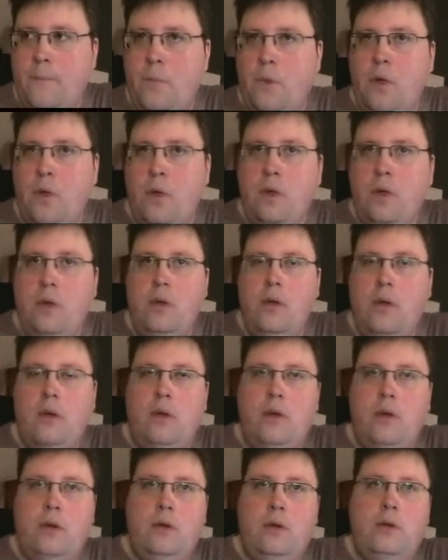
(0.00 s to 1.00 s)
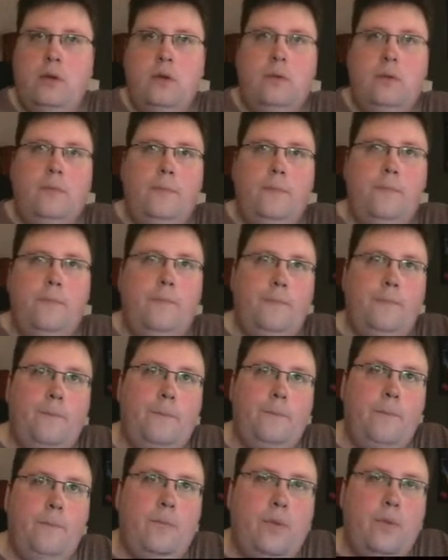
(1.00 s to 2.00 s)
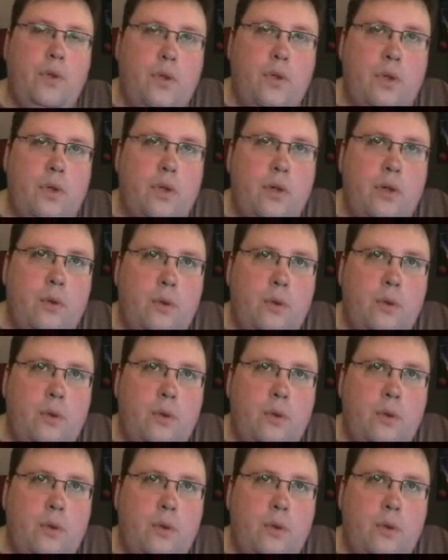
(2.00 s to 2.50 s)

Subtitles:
(no one is talking)